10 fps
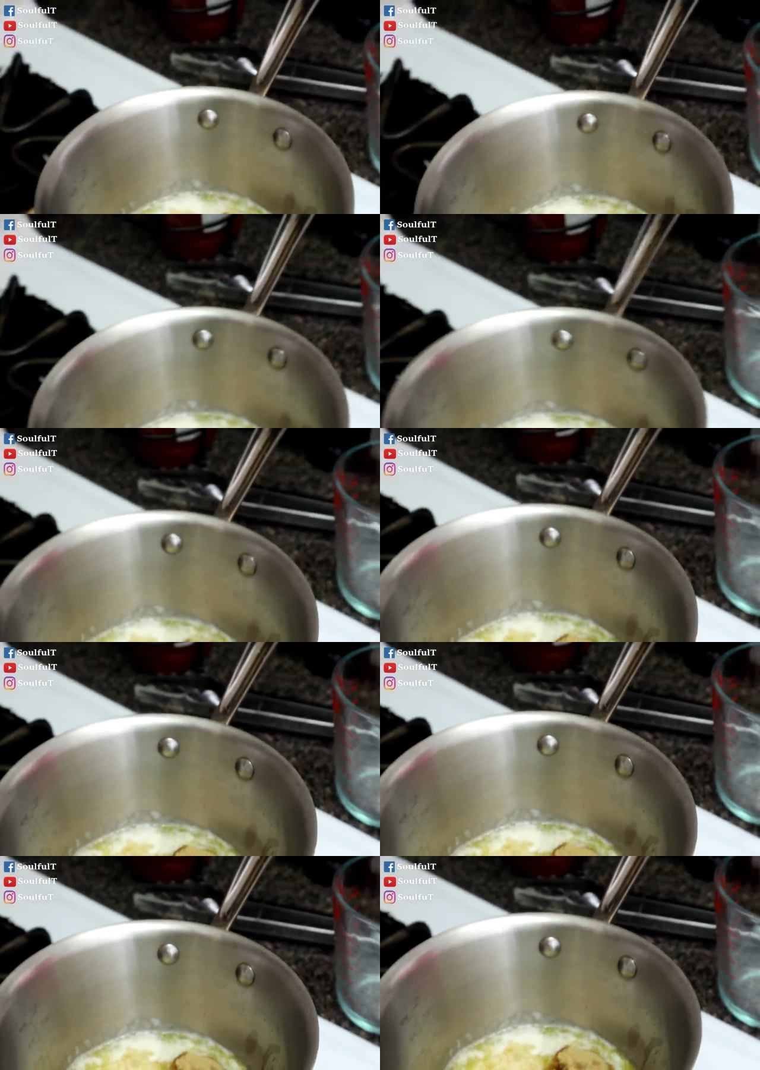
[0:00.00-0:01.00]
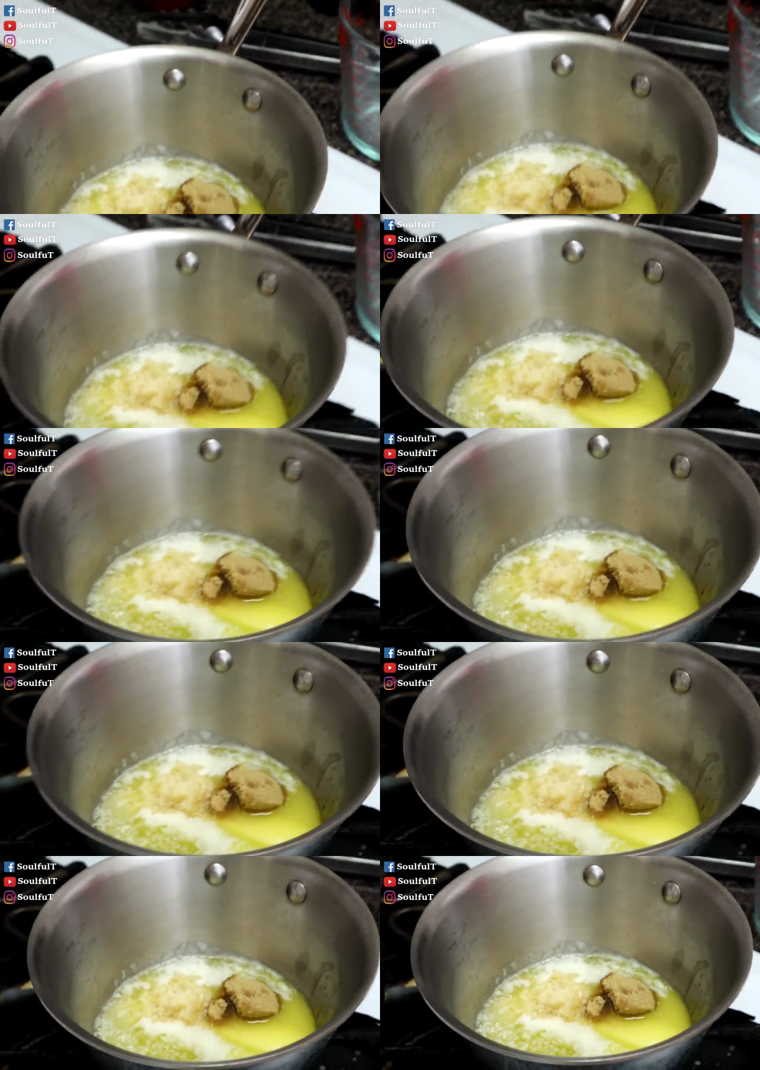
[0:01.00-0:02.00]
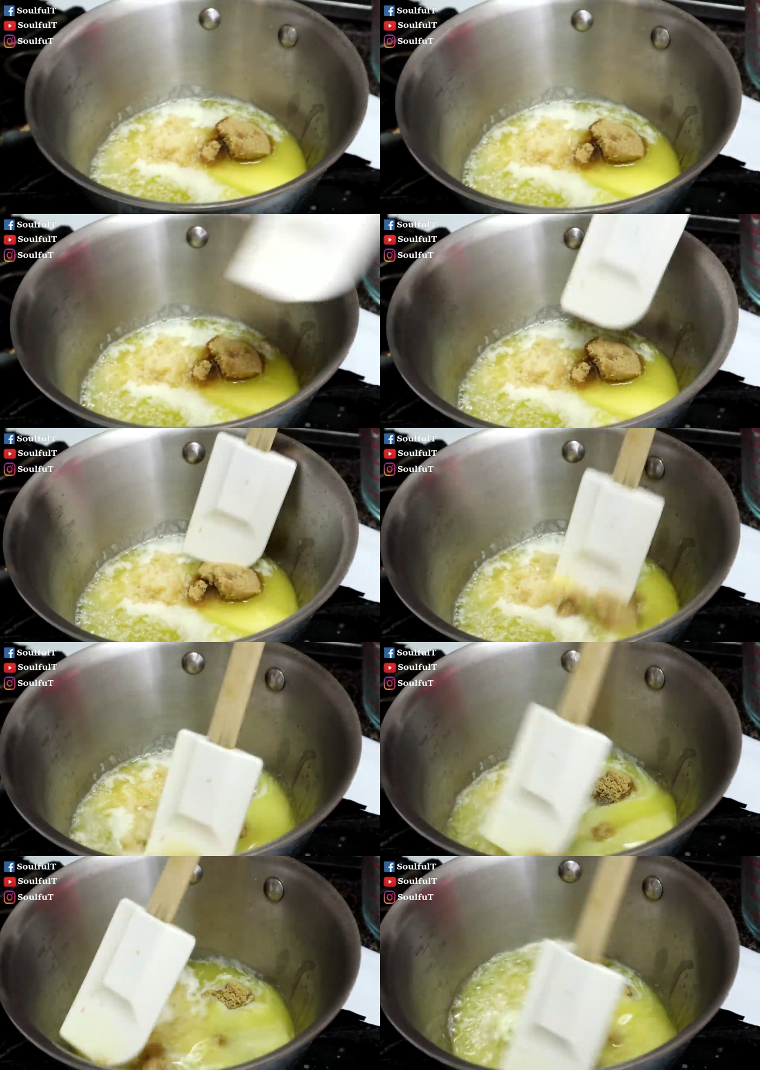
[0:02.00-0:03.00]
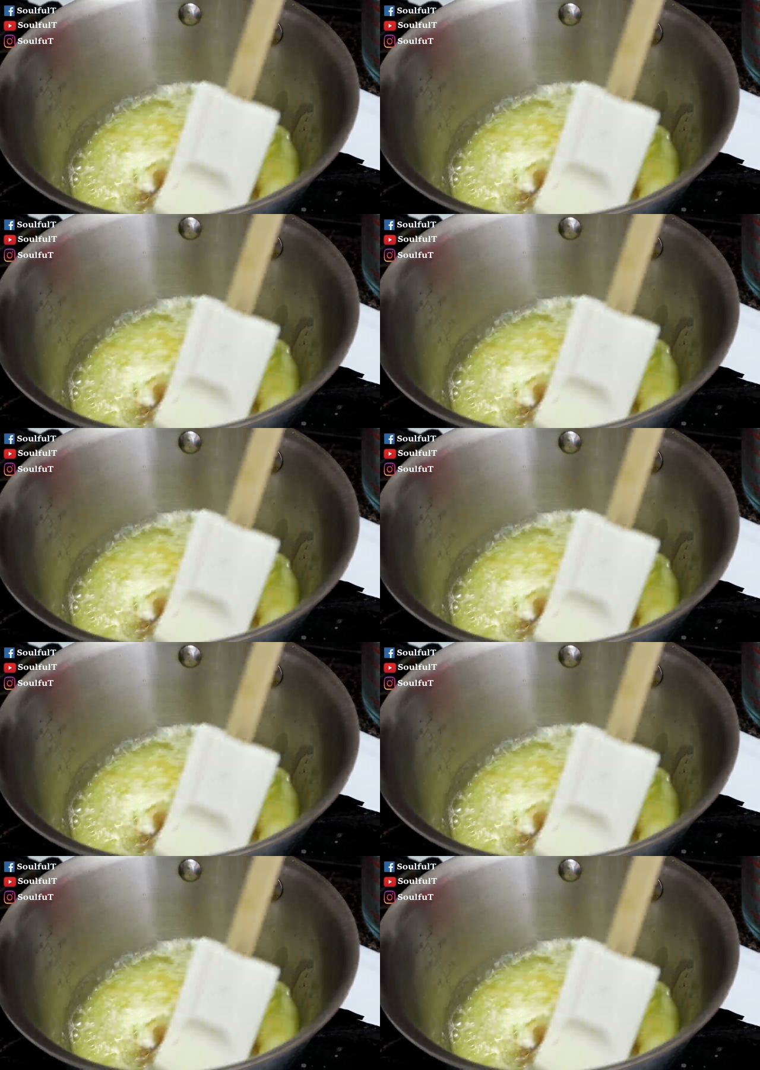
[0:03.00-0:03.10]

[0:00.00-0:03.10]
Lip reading: No face is visible, so there are no lips to read.